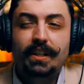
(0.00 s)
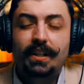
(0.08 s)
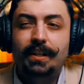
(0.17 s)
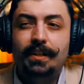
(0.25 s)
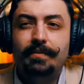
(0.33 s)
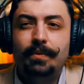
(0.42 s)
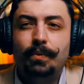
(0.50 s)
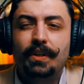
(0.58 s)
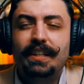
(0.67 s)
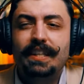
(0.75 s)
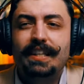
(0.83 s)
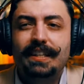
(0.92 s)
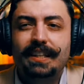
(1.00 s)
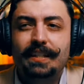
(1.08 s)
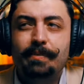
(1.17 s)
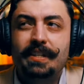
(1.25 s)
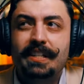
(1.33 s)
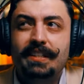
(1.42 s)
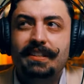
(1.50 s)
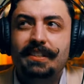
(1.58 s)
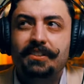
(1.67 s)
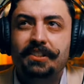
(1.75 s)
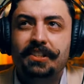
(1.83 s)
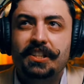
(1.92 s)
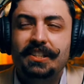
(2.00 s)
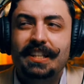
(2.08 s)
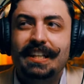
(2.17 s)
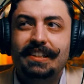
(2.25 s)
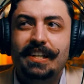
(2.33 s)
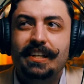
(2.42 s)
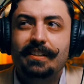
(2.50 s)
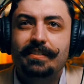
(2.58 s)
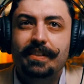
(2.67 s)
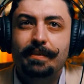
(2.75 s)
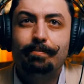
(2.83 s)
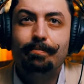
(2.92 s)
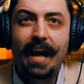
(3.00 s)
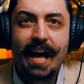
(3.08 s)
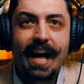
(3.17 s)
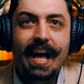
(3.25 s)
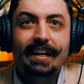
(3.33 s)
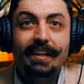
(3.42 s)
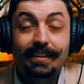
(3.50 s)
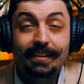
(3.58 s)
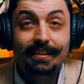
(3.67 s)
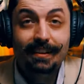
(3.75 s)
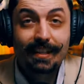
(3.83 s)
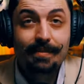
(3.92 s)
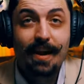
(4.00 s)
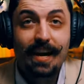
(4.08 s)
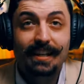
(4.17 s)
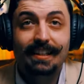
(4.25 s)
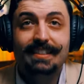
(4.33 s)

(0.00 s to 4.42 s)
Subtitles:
Really, I think it's because there's just a lot of bad lead magnets